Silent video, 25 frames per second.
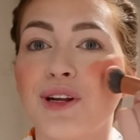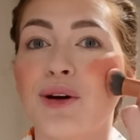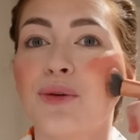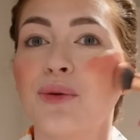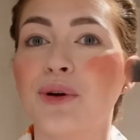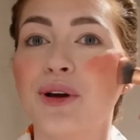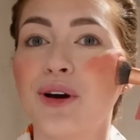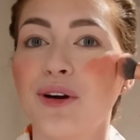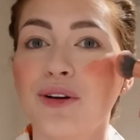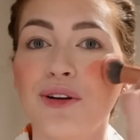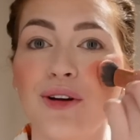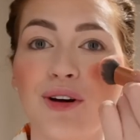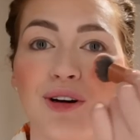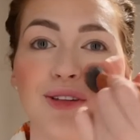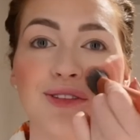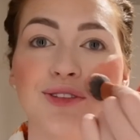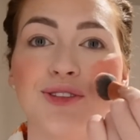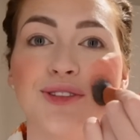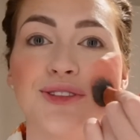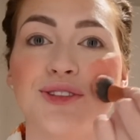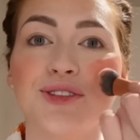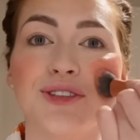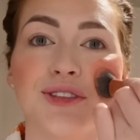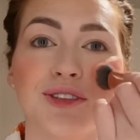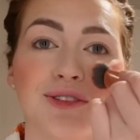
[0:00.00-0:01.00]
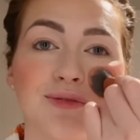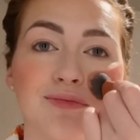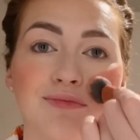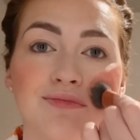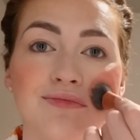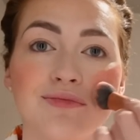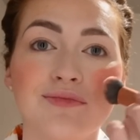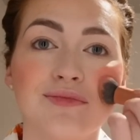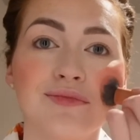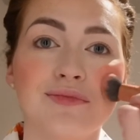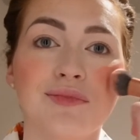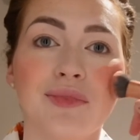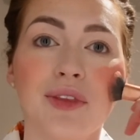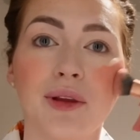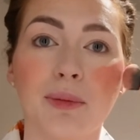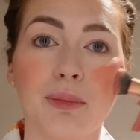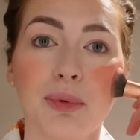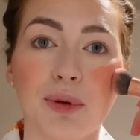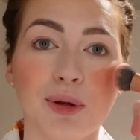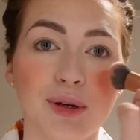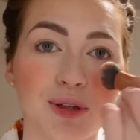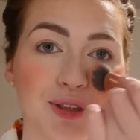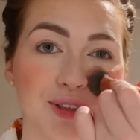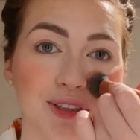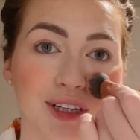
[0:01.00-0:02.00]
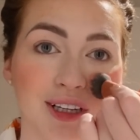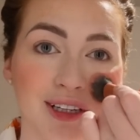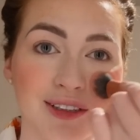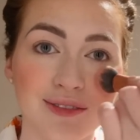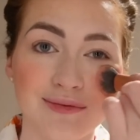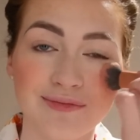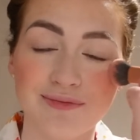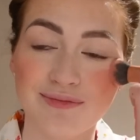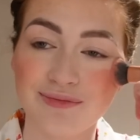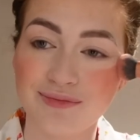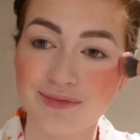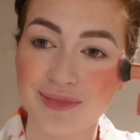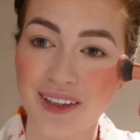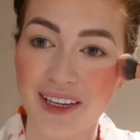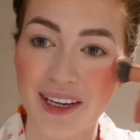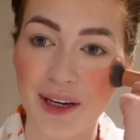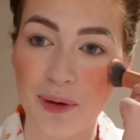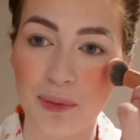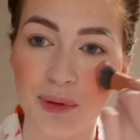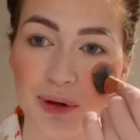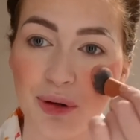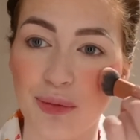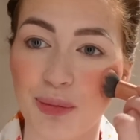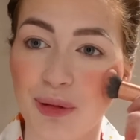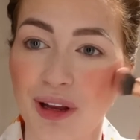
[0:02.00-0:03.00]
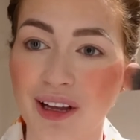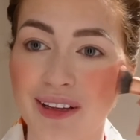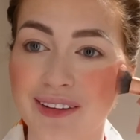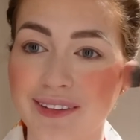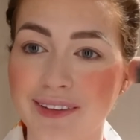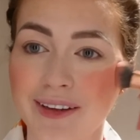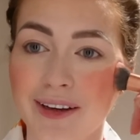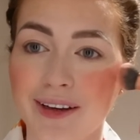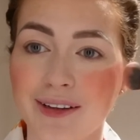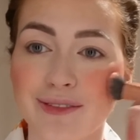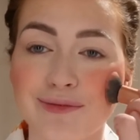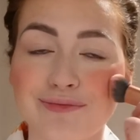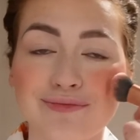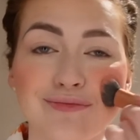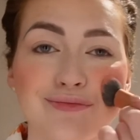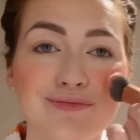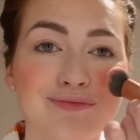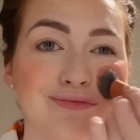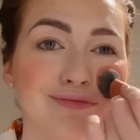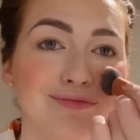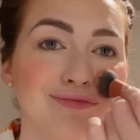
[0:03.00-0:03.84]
We are not judging the blusher. It will blend in.